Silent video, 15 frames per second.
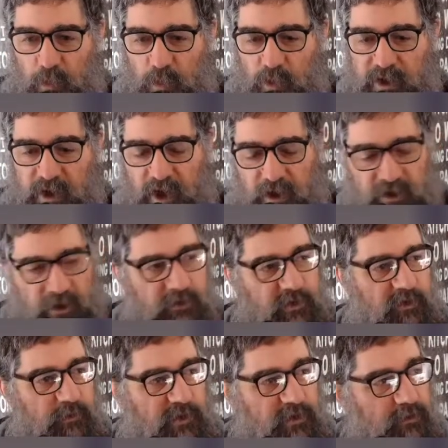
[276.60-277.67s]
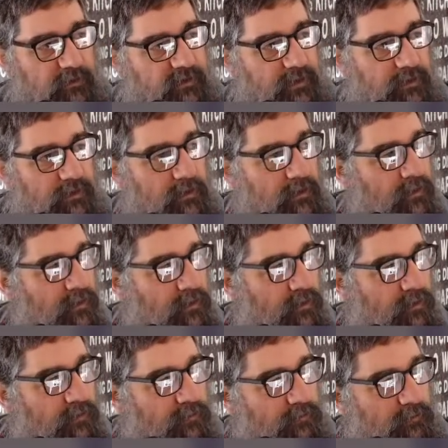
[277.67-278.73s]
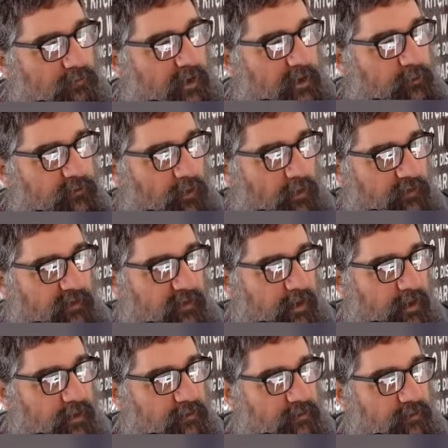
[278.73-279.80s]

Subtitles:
we are going to be using Raildriver today.